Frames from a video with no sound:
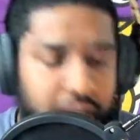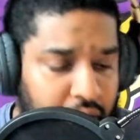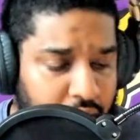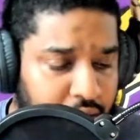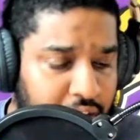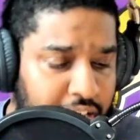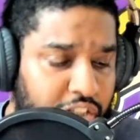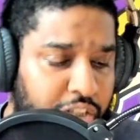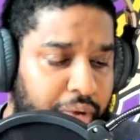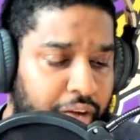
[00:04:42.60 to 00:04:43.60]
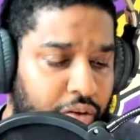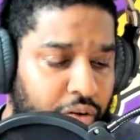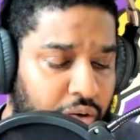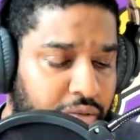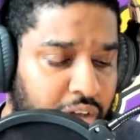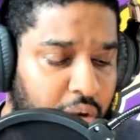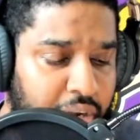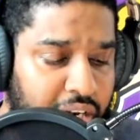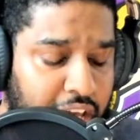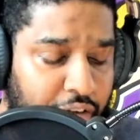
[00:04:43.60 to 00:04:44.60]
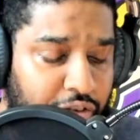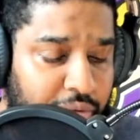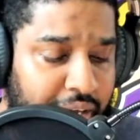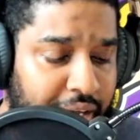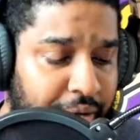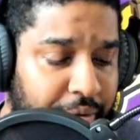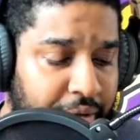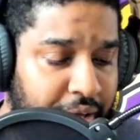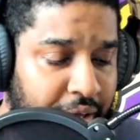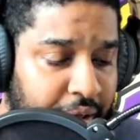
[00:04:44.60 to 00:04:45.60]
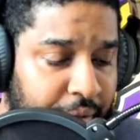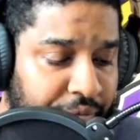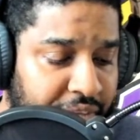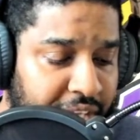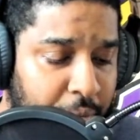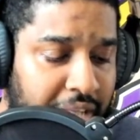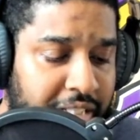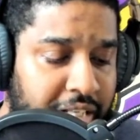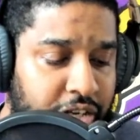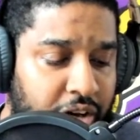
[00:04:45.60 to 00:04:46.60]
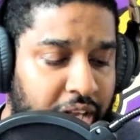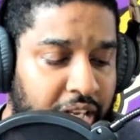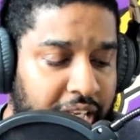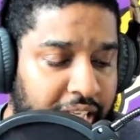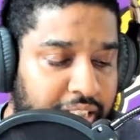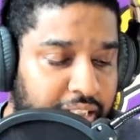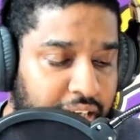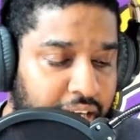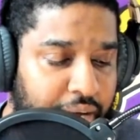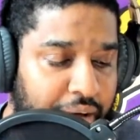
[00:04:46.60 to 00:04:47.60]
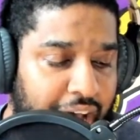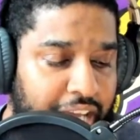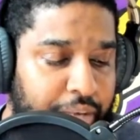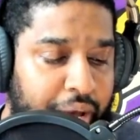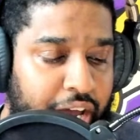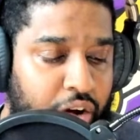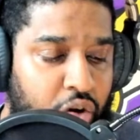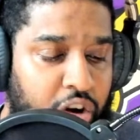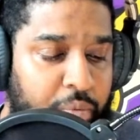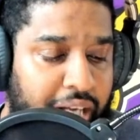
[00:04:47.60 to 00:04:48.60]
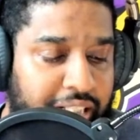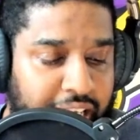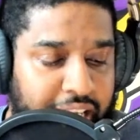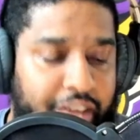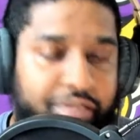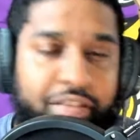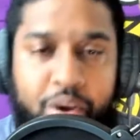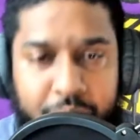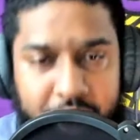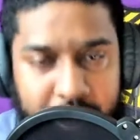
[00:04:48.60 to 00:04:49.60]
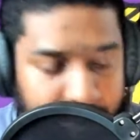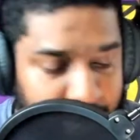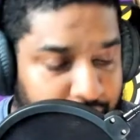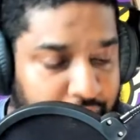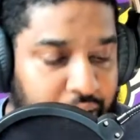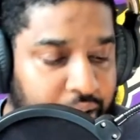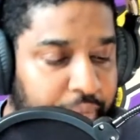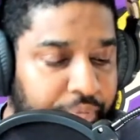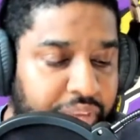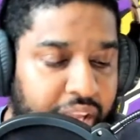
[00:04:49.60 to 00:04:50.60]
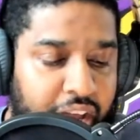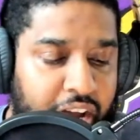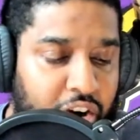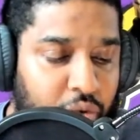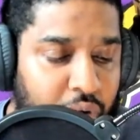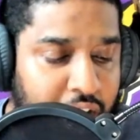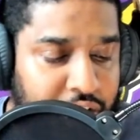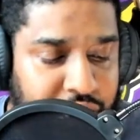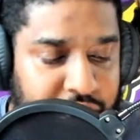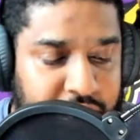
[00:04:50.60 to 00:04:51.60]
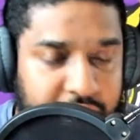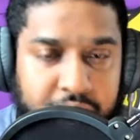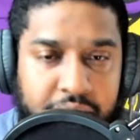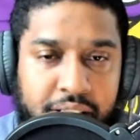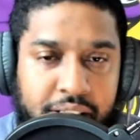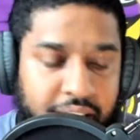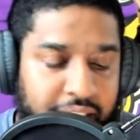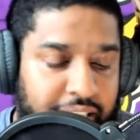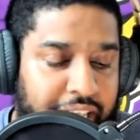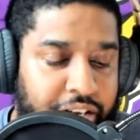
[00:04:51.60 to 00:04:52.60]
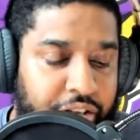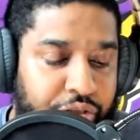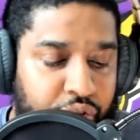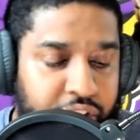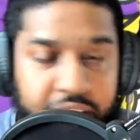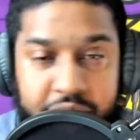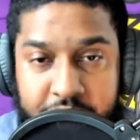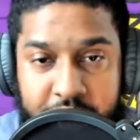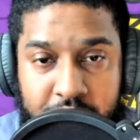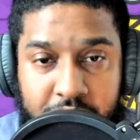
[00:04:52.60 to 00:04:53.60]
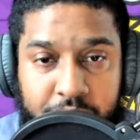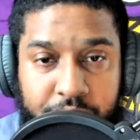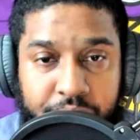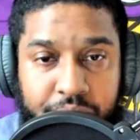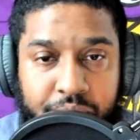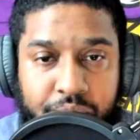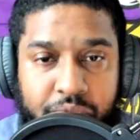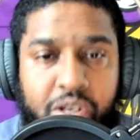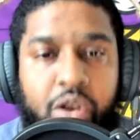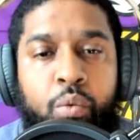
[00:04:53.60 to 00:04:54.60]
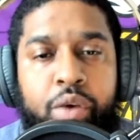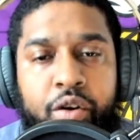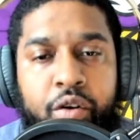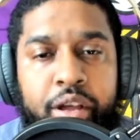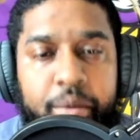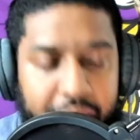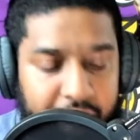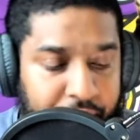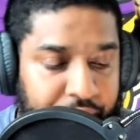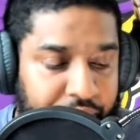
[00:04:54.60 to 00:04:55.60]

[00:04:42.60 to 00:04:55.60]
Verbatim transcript: Oh, that's disrespectful on, on so many levels, man. Now I'm gonna tell you all the list of the higher paid quarterbacks in the NFL, man. Aaron Rodgers signed a three-year deal with Green Bay